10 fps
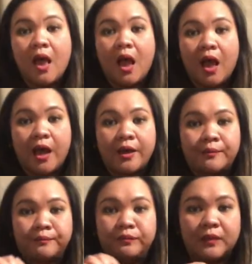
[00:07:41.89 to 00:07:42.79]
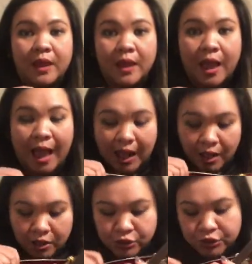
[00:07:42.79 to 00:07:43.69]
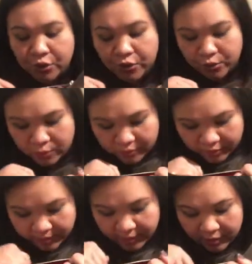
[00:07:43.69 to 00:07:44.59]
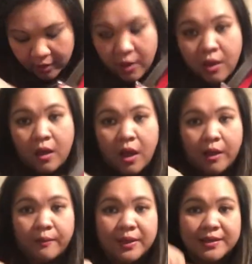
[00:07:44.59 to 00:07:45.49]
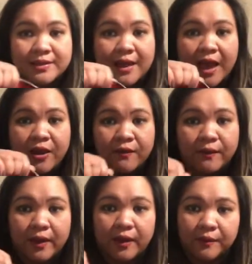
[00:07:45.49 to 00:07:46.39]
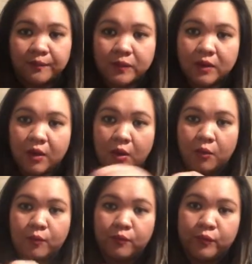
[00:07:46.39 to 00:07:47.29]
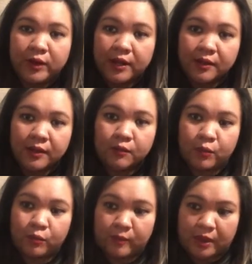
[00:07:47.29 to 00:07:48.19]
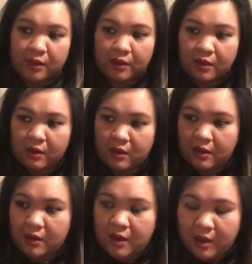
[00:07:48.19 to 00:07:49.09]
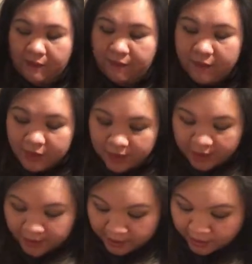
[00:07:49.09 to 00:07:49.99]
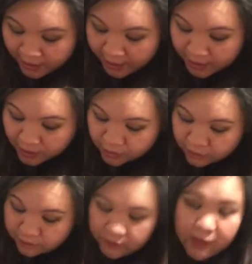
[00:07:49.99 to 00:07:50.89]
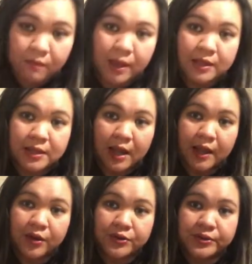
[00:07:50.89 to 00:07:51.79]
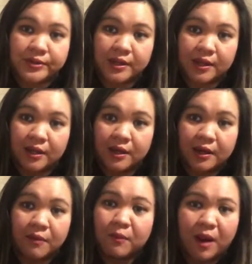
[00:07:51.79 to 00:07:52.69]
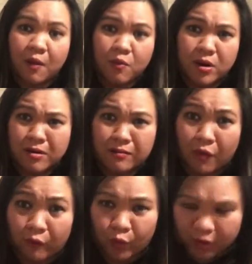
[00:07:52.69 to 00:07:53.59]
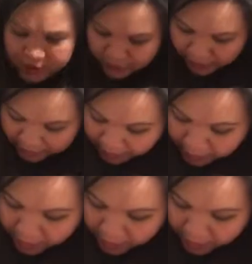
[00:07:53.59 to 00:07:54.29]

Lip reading: I'll show you a little bit. Inside of it, really roomy. I feel like I could fit my entire sink in it, but I wouldn't, of course, right?